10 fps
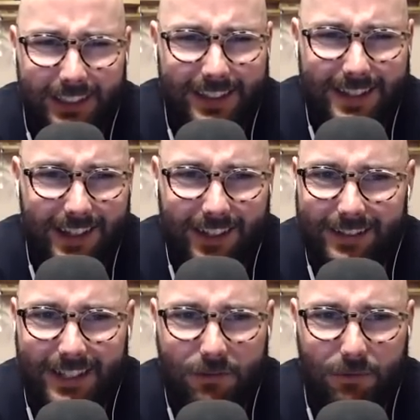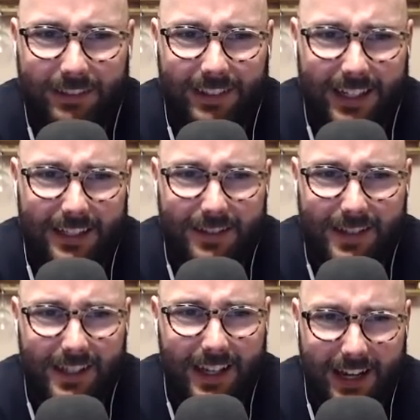and it's like these
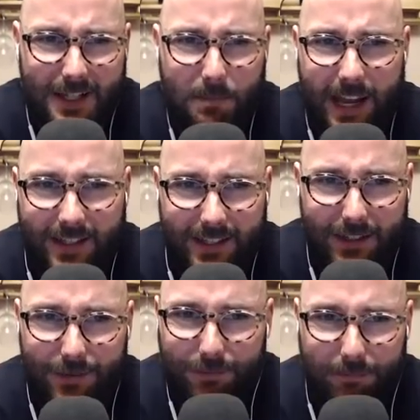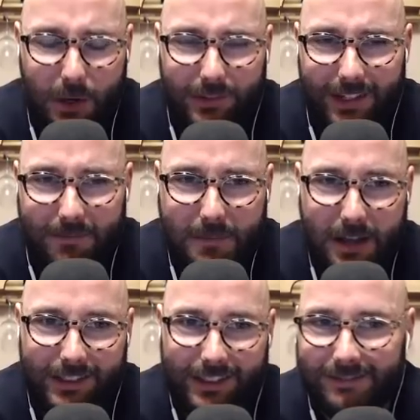ridiculously expensive
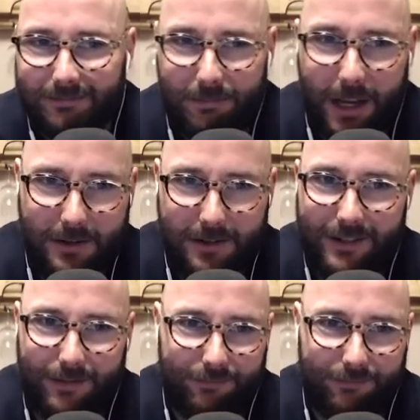multi-million-pound